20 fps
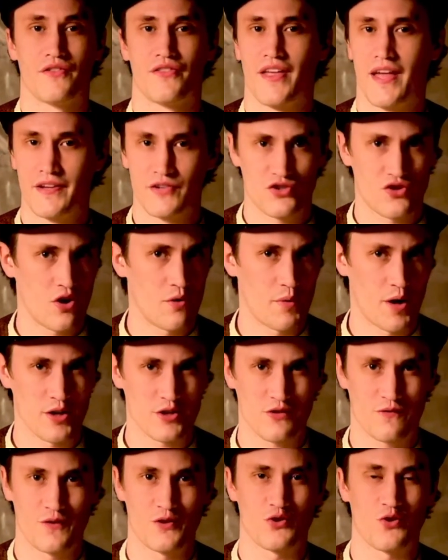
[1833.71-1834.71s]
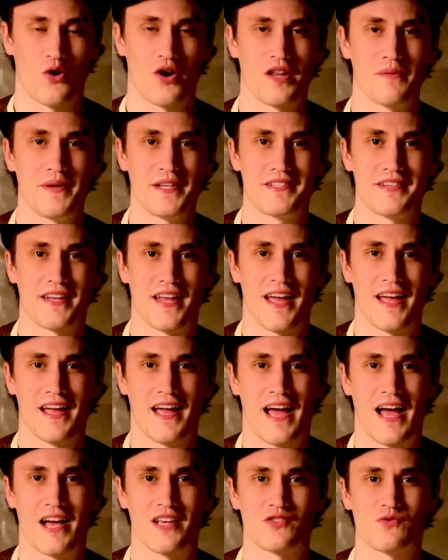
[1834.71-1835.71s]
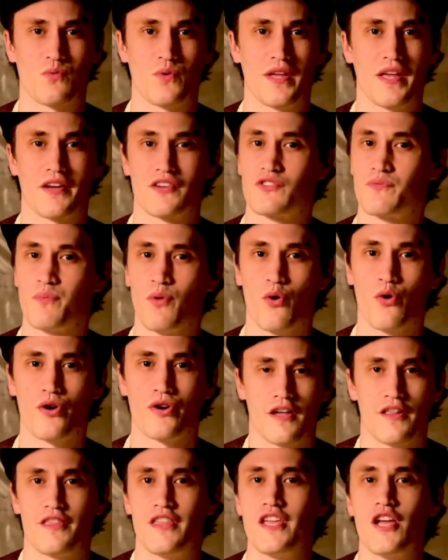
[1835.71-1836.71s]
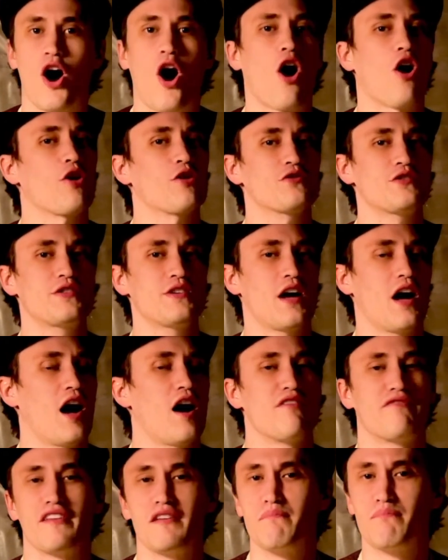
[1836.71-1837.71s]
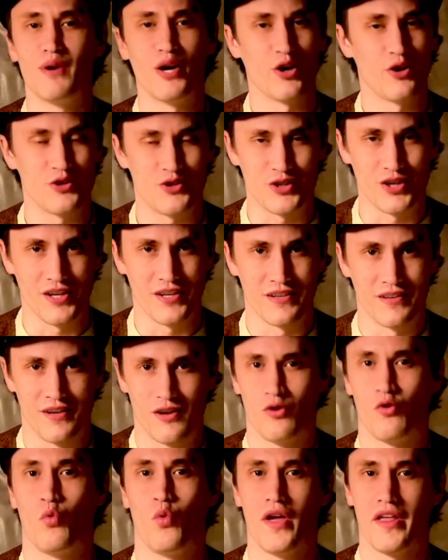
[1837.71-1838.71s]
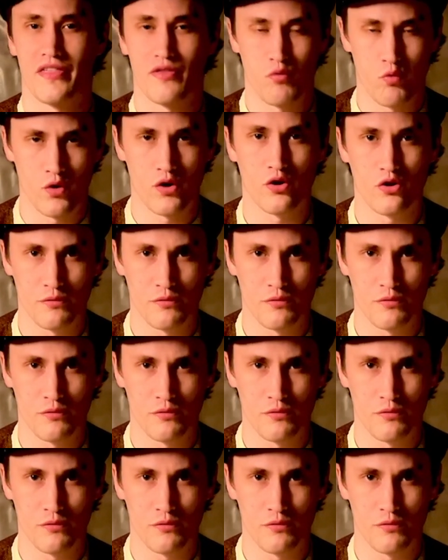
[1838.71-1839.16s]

Thanks so much for joining me today as we explored the art of immersion with world